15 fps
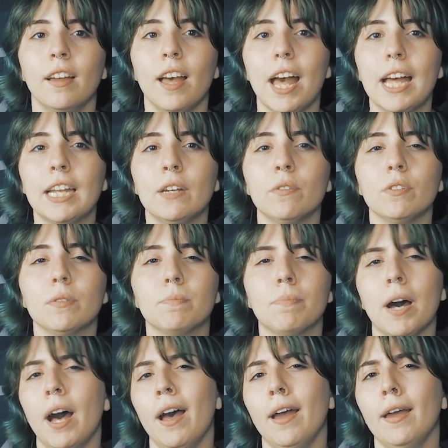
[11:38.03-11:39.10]
And it was
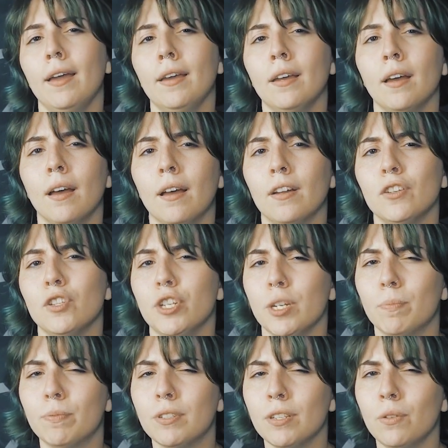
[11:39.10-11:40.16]
by
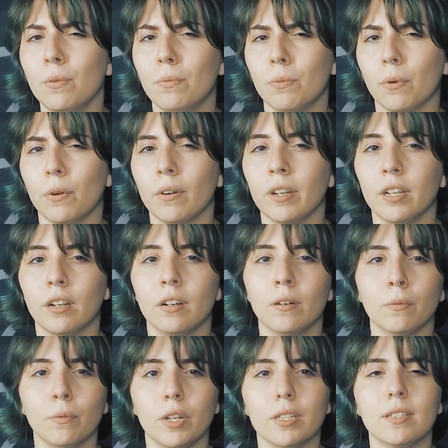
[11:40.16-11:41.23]
Gypsy Warrior,
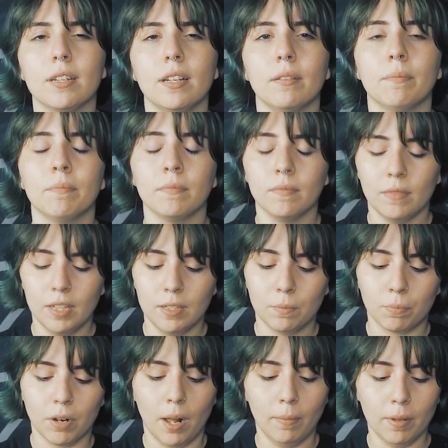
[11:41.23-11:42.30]
which is
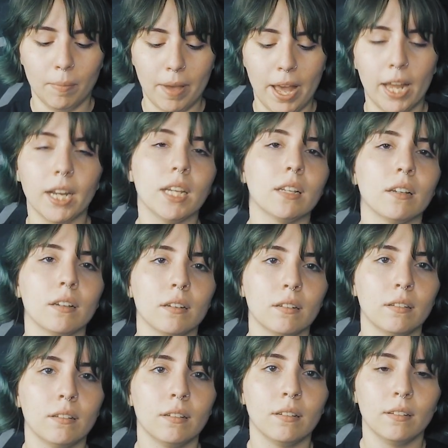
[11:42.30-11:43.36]
problematic
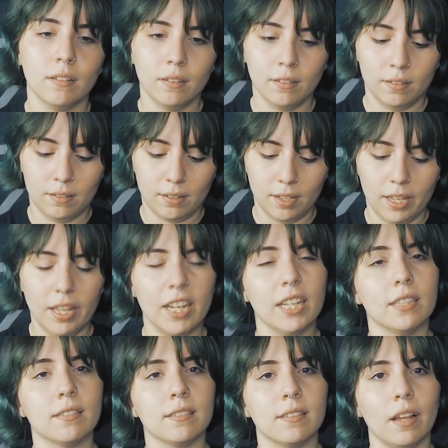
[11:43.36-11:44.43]
in
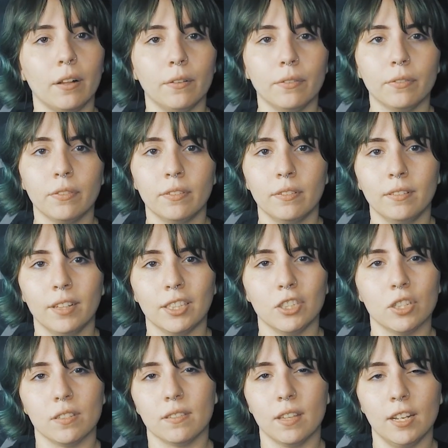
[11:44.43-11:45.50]
itself, like
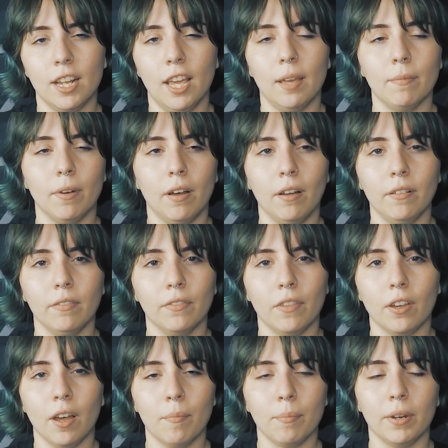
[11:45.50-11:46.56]
just the name of
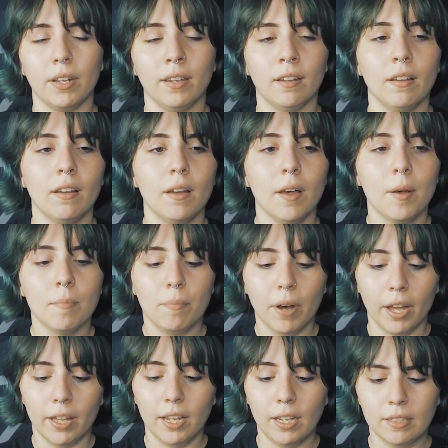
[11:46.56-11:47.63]
the company.
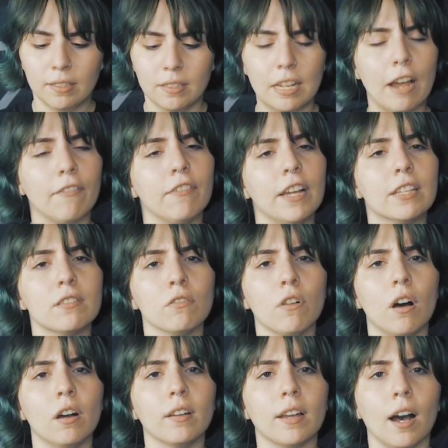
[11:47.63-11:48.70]
But it's
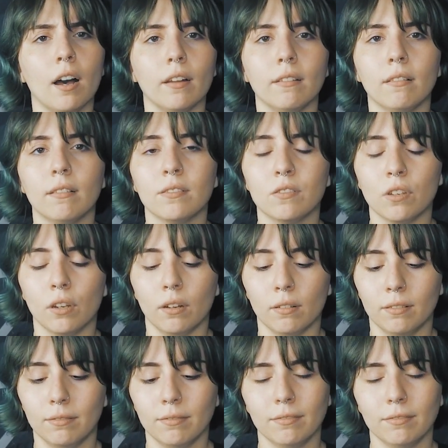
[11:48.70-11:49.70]
long gone, so